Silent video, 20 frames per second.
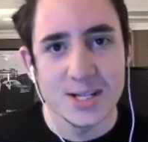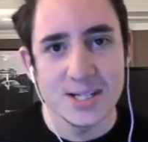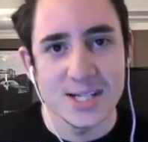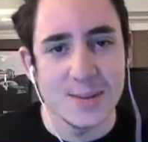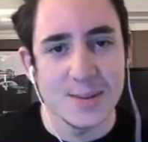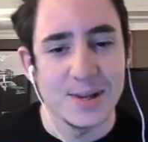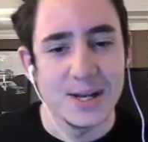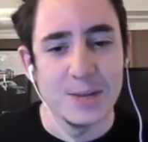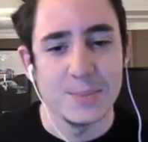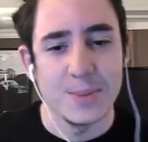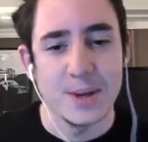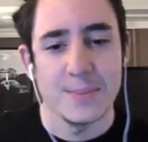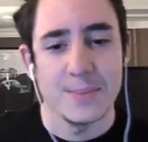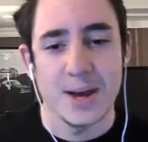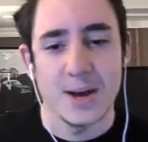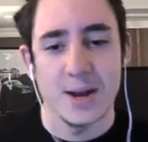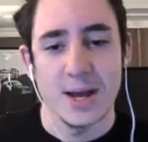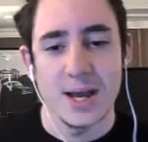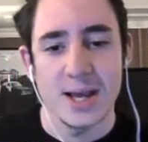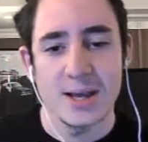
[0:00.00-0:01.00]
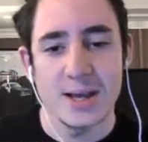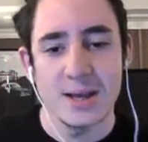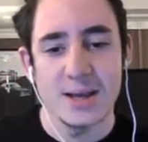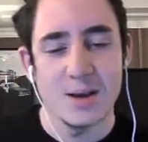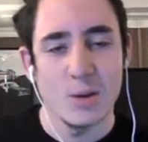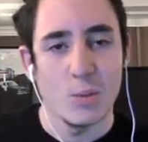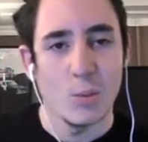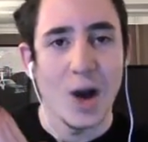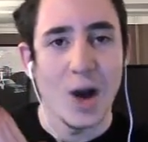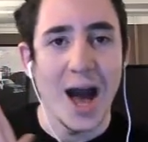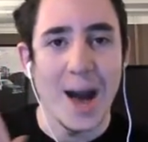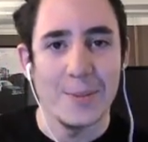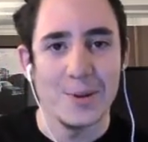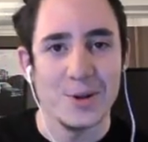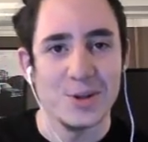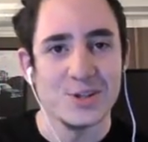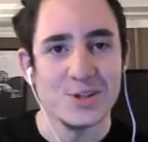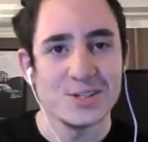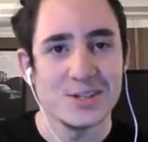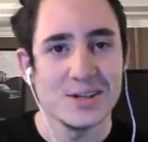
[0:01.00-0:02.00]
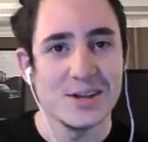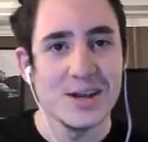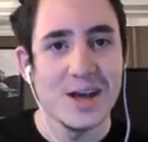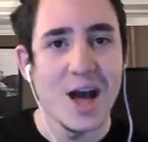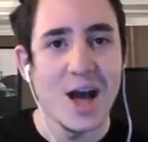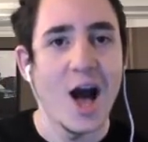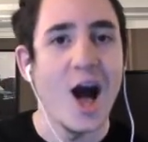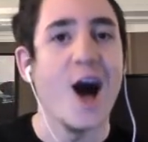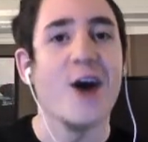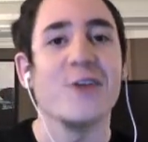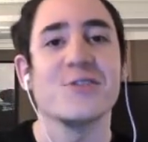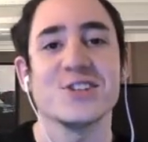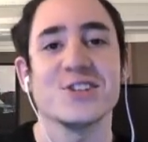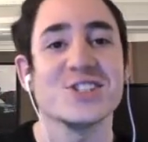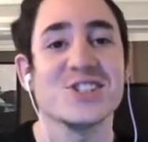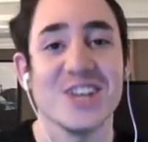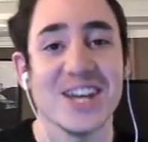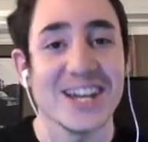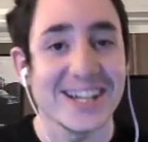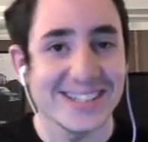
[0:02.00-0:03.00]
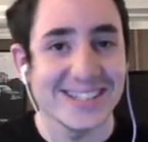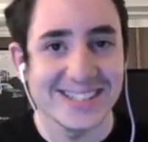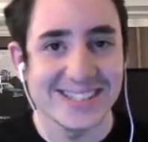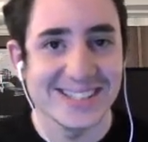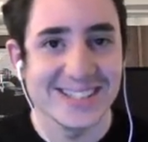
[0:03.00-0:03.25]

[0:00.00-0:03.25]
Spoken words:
Tell me a little bit about like what happened after 6.